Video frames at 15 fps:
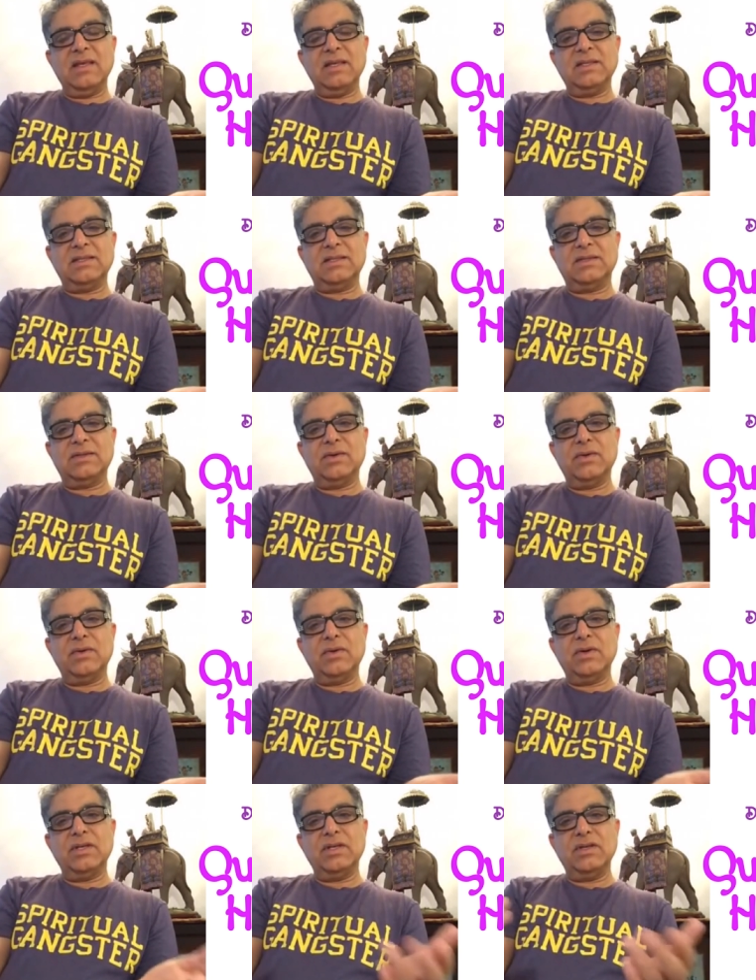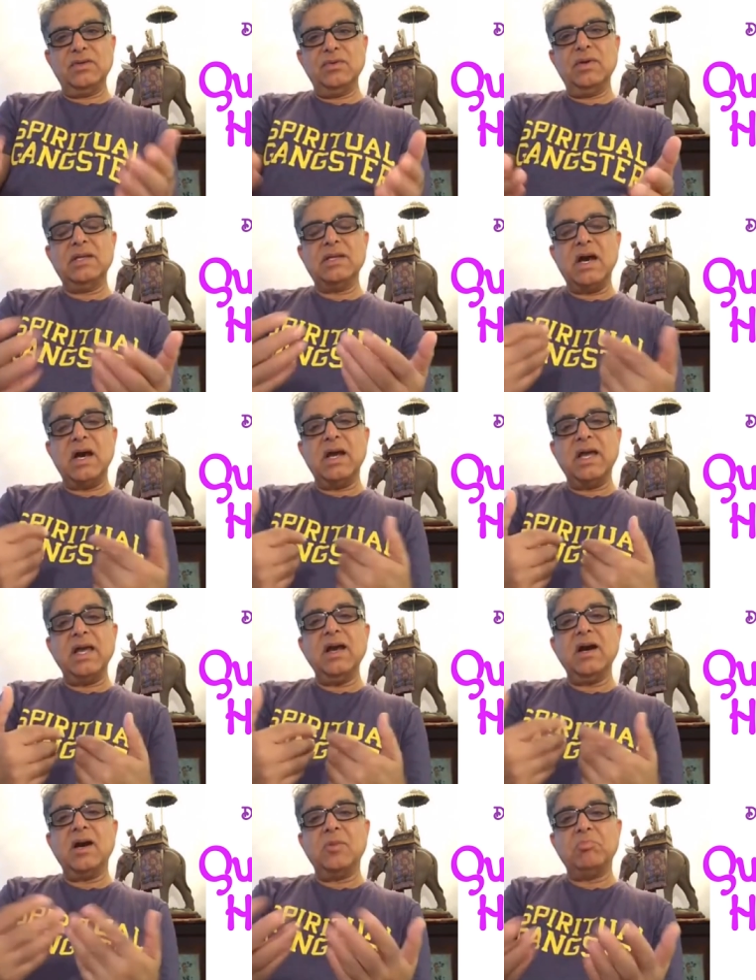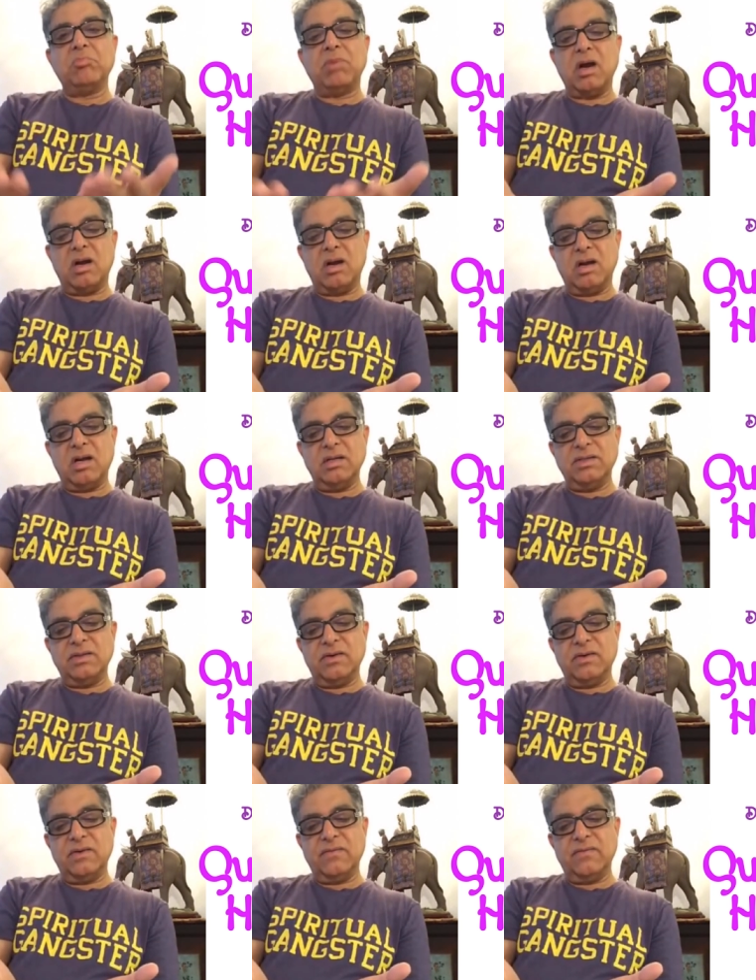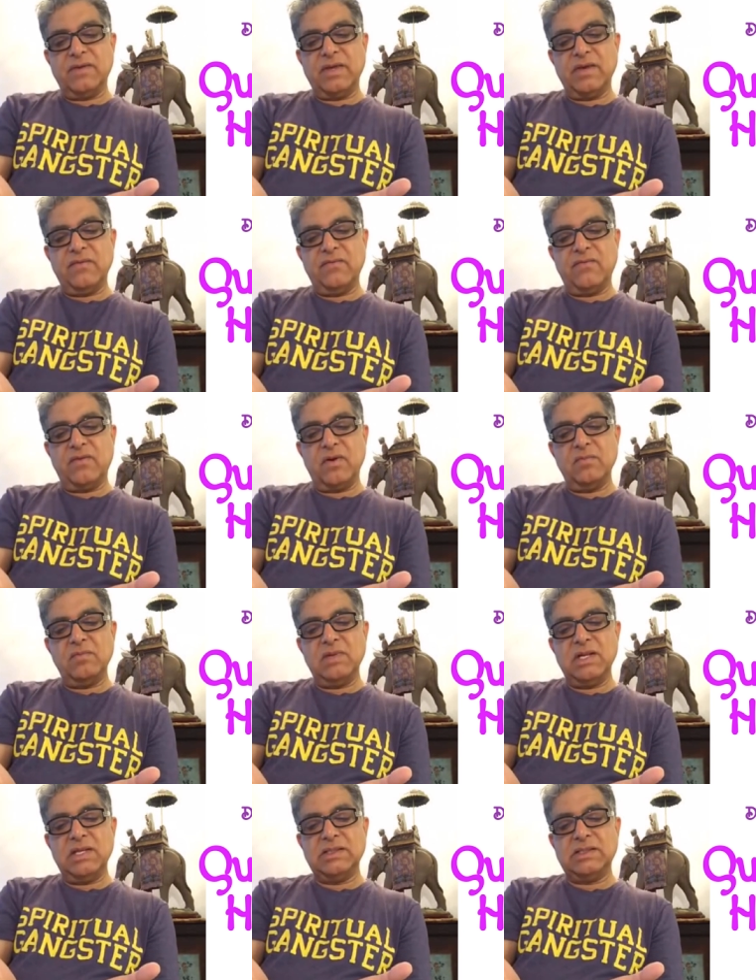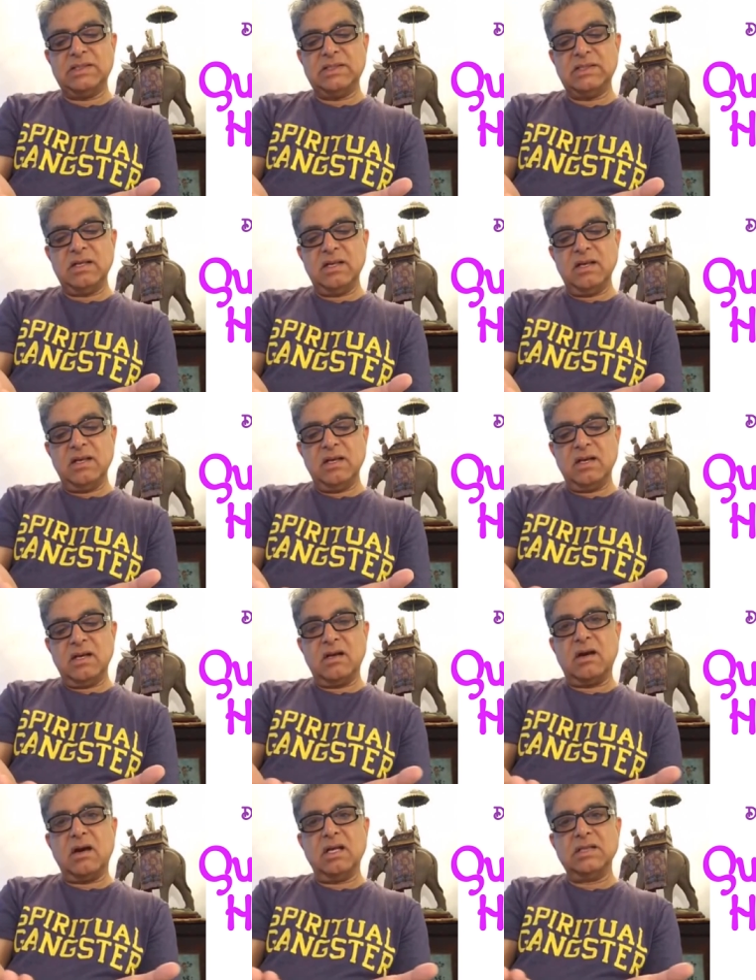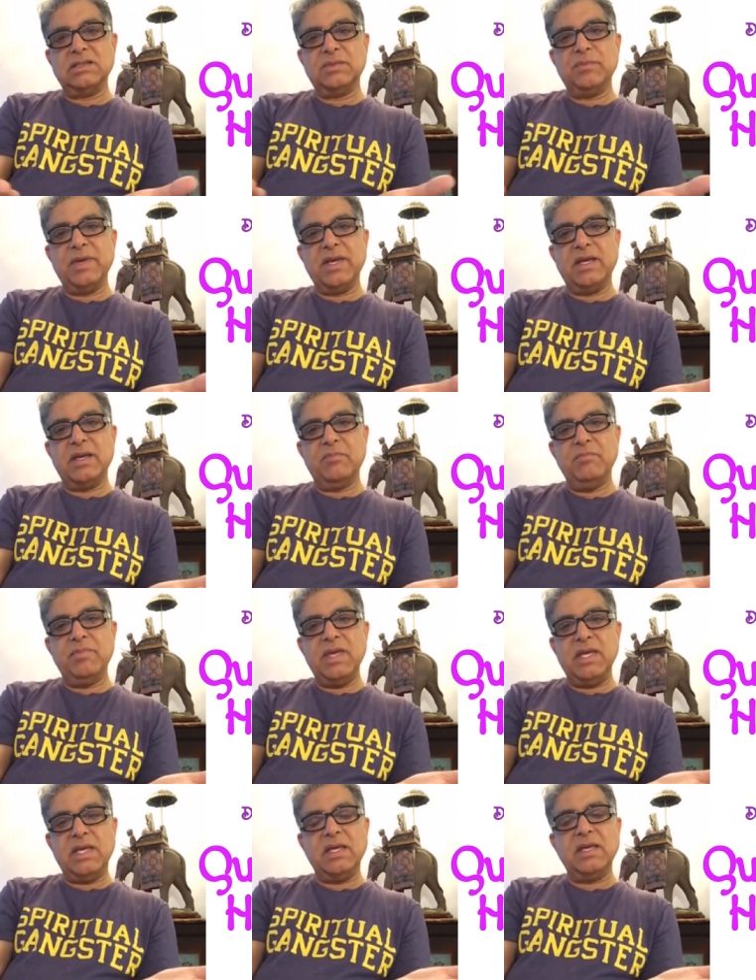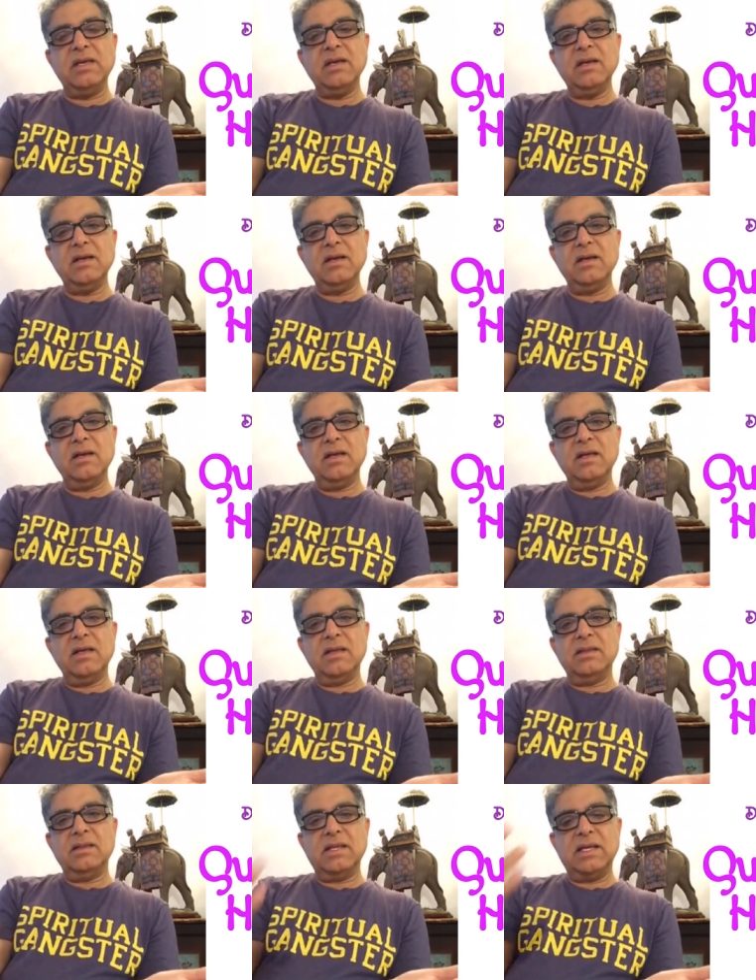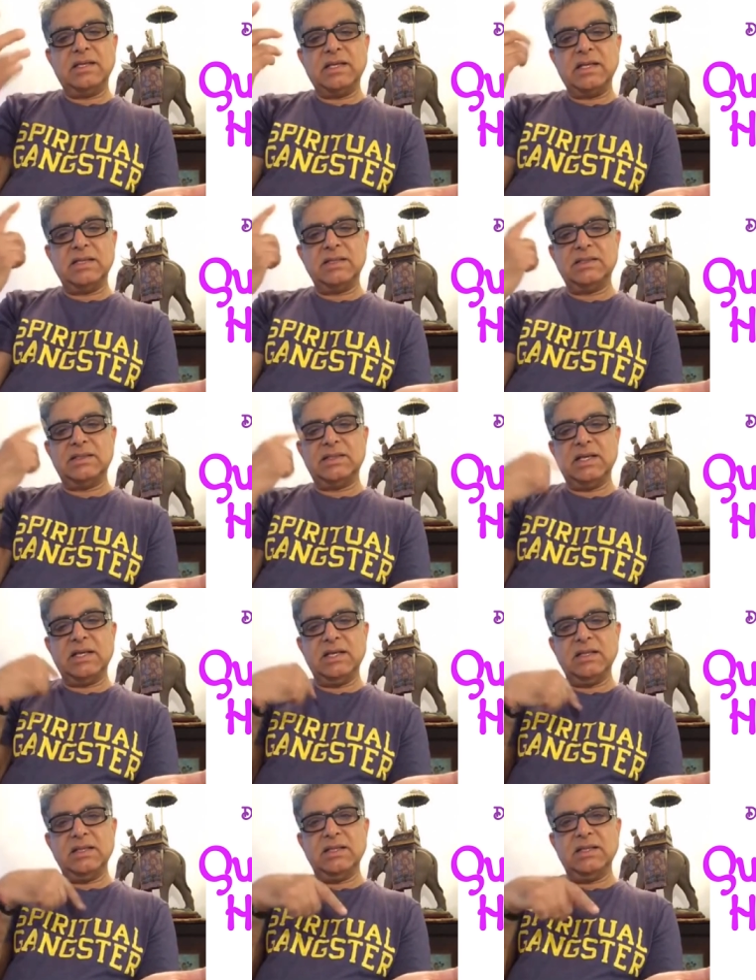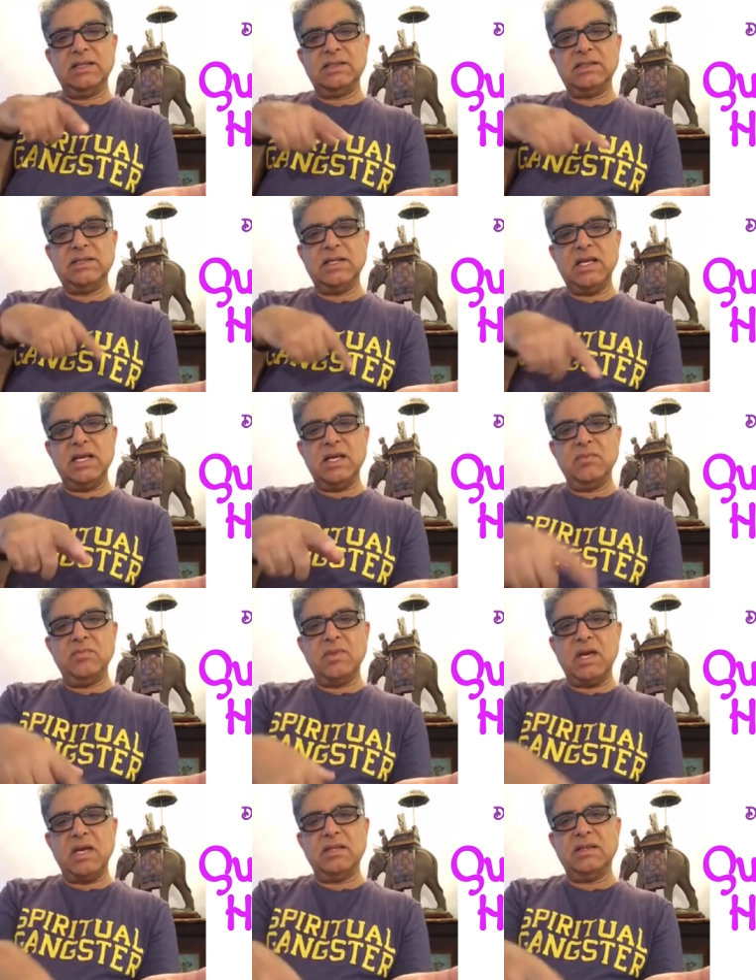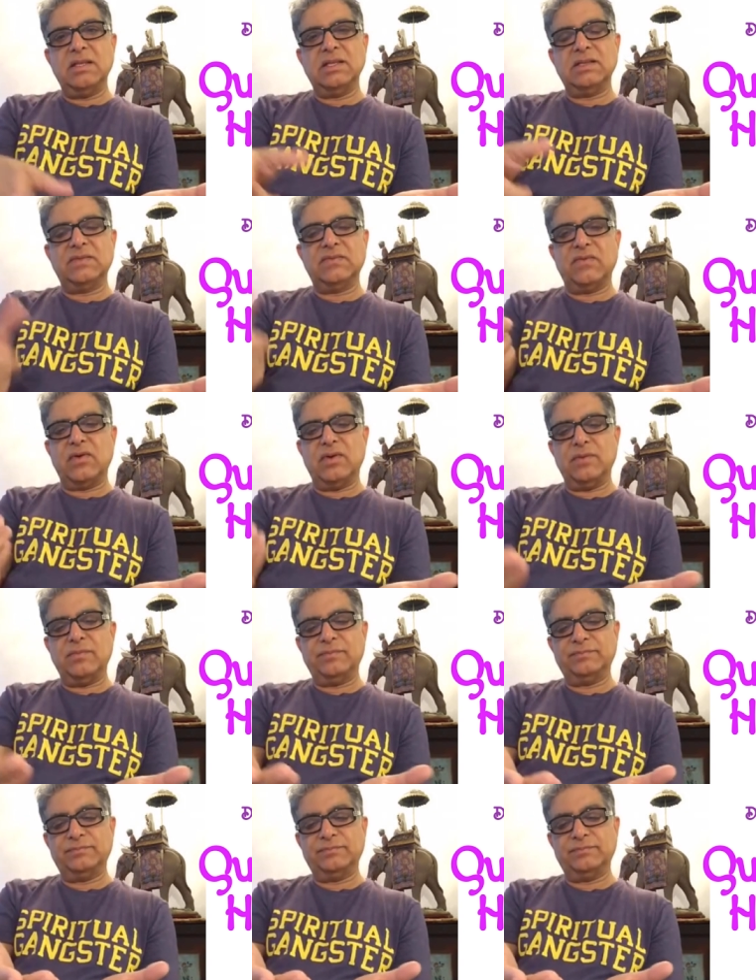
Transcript: So you and I are part of a formless cosmic being that has taken this name and this form.